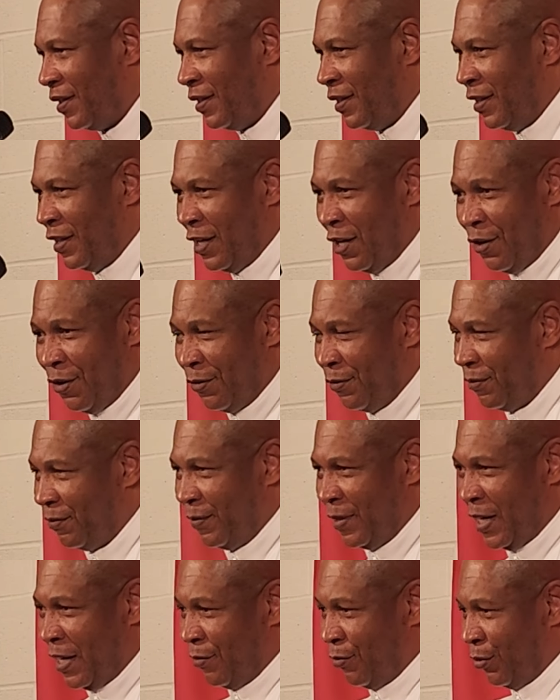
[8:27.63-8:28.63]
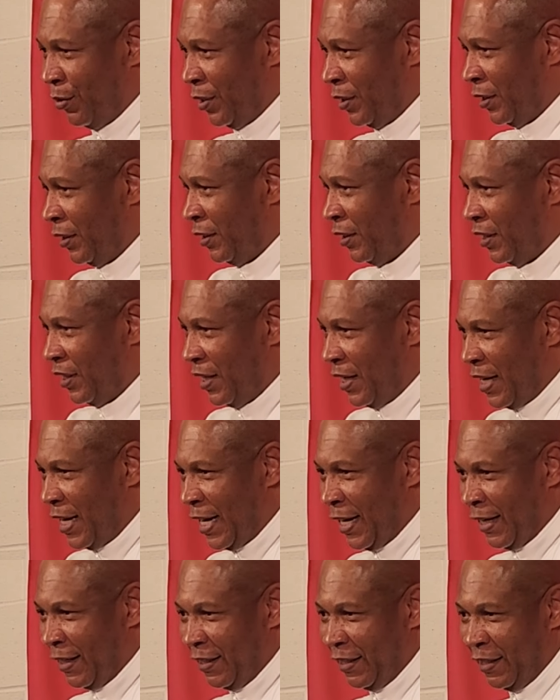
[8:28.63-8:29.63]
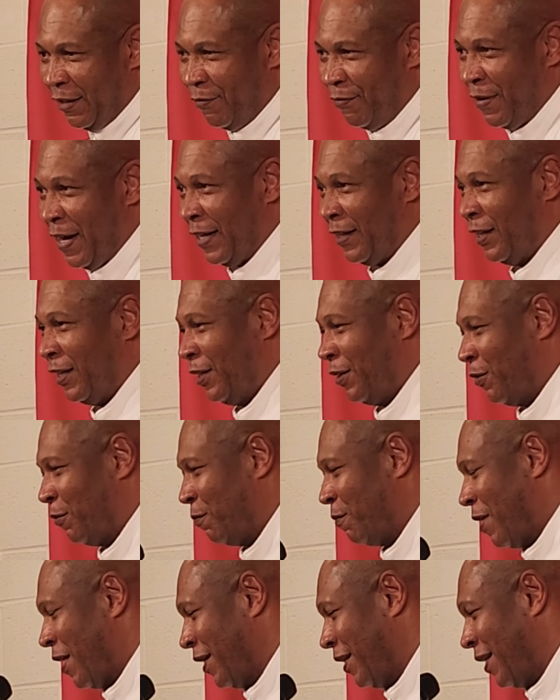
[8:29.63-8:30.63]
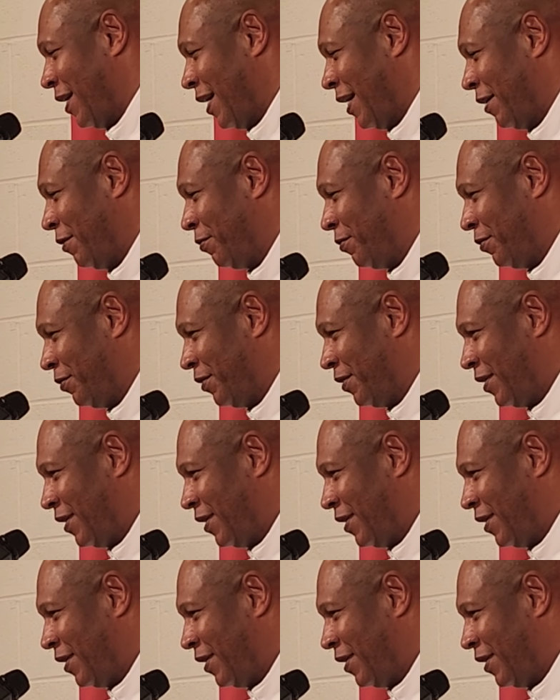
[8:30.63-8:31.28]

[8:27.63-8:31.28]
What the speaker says: No, not really. If I live my life